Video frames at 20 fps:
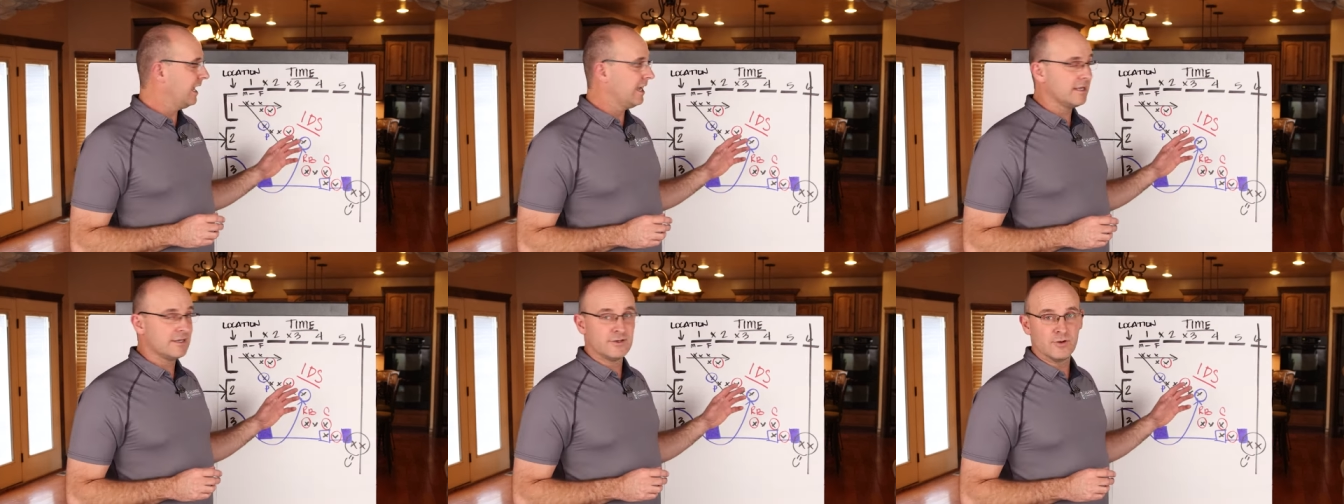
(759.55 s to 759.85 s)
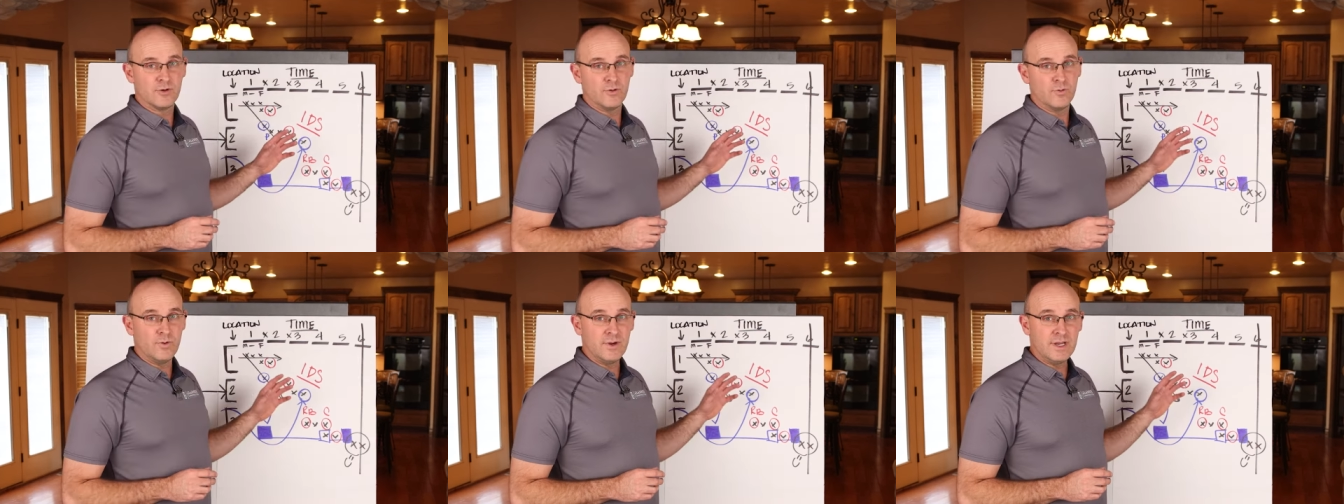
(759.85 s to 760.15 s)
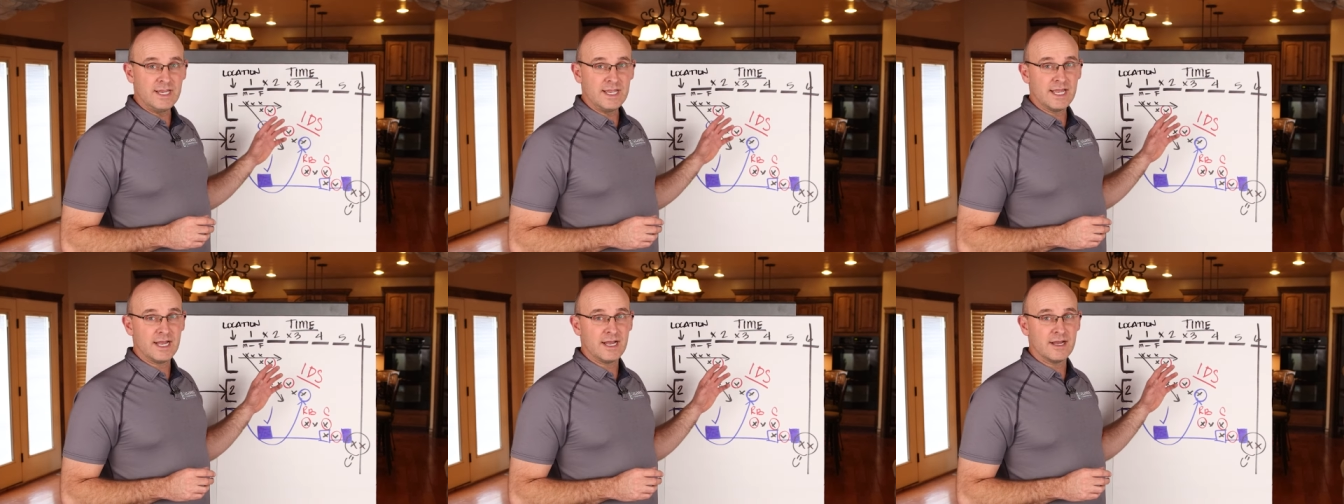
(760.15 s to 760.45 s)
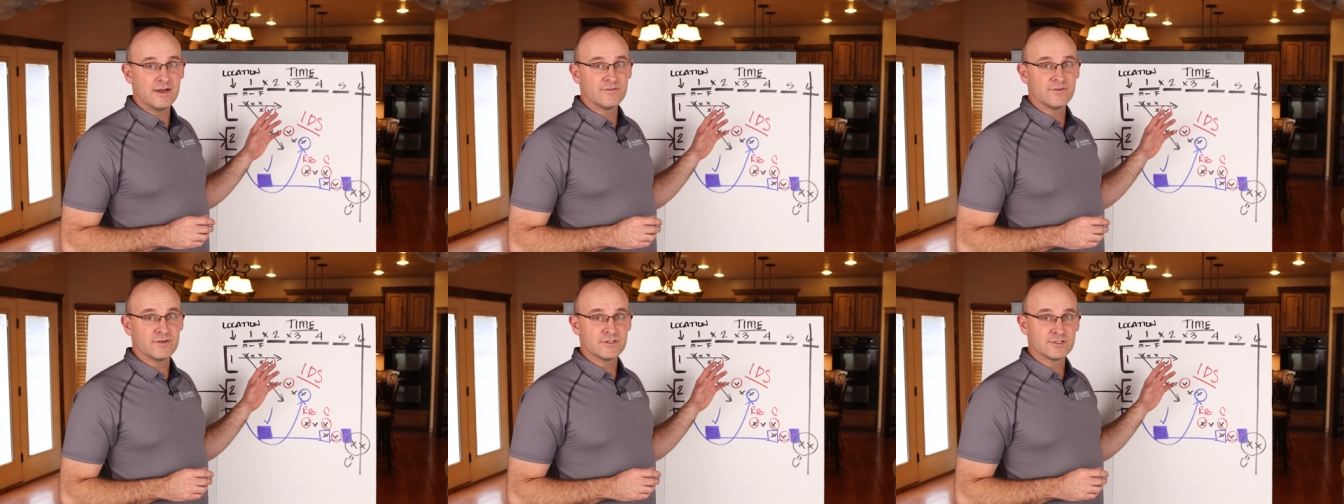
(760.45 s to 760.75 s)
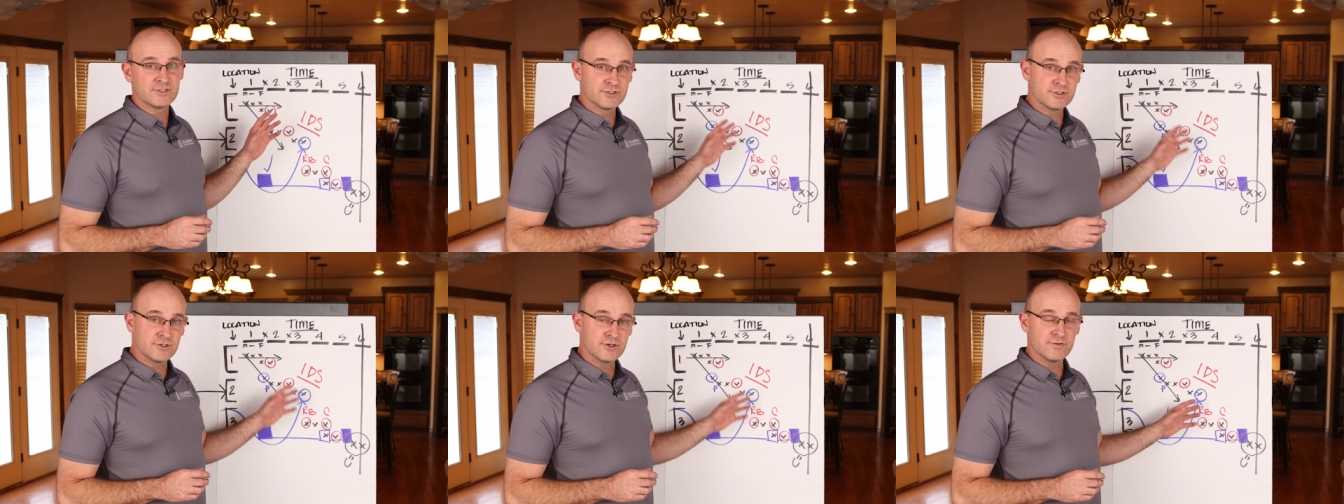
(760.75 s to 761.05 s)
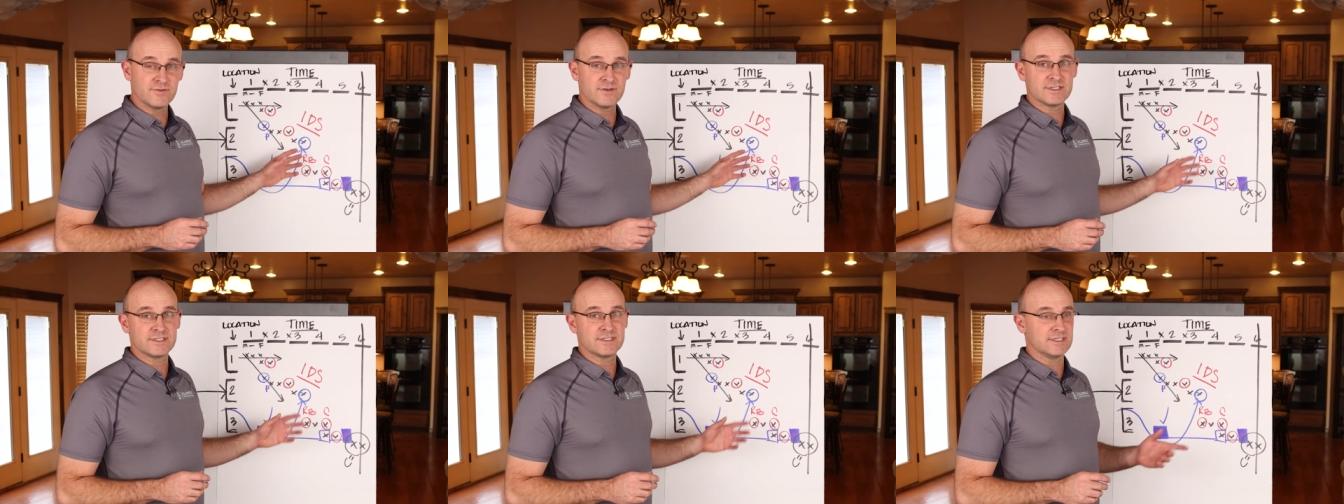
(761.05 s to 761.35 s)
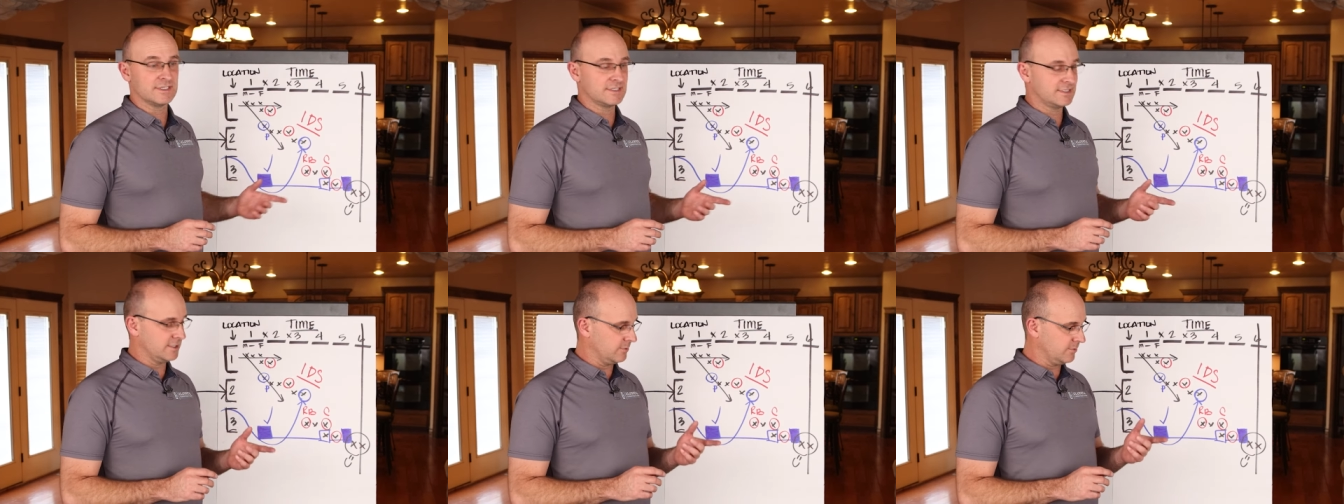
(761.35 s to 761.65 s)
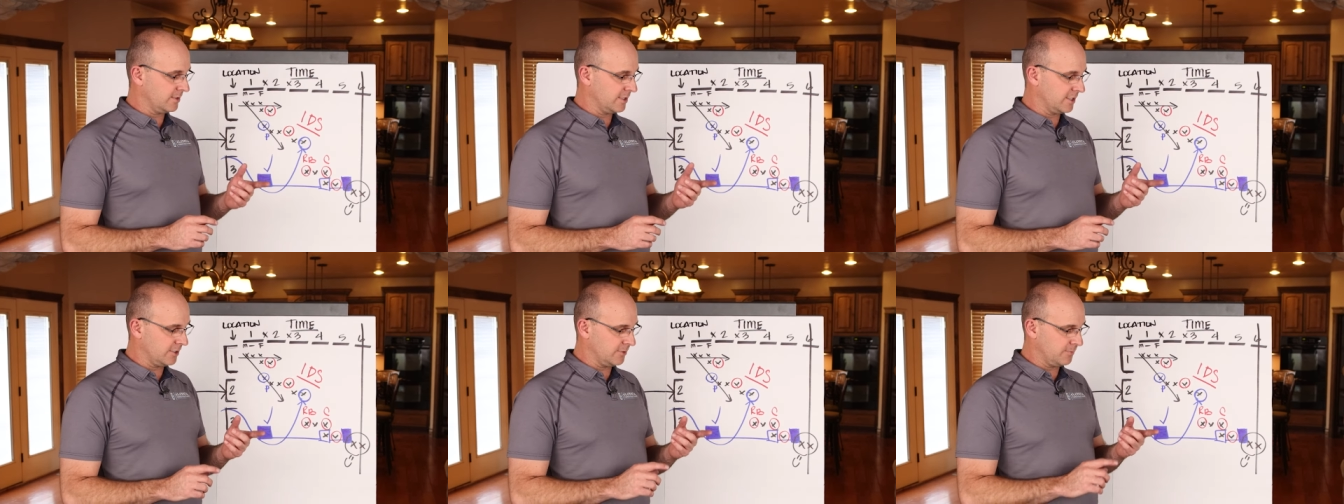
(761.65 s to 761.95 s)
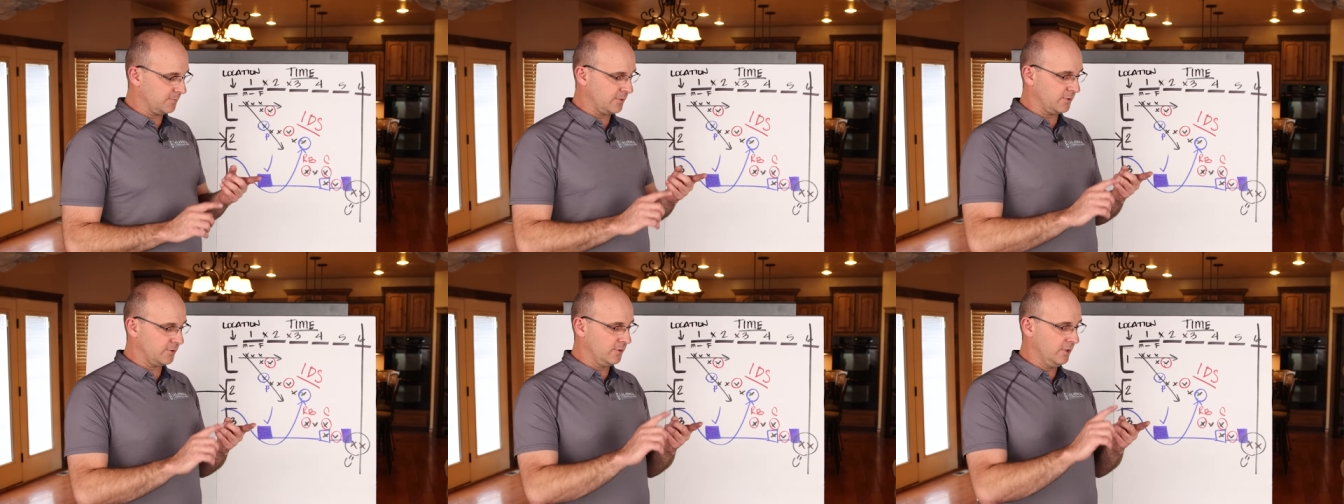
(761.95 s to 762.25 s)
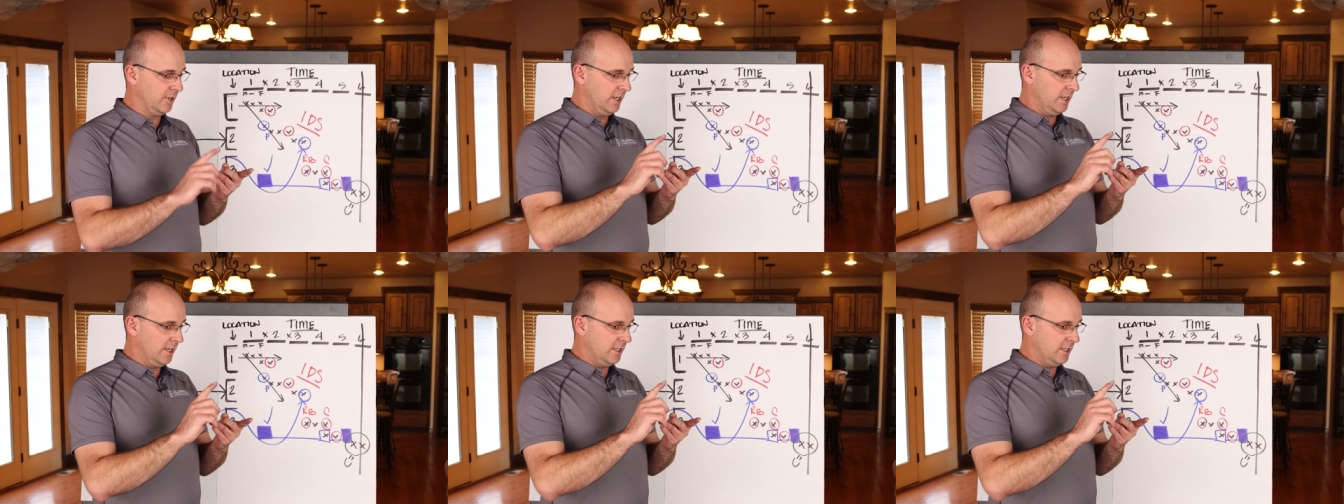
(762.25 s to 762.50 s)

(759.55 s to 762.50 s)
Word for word: and we have services that will help you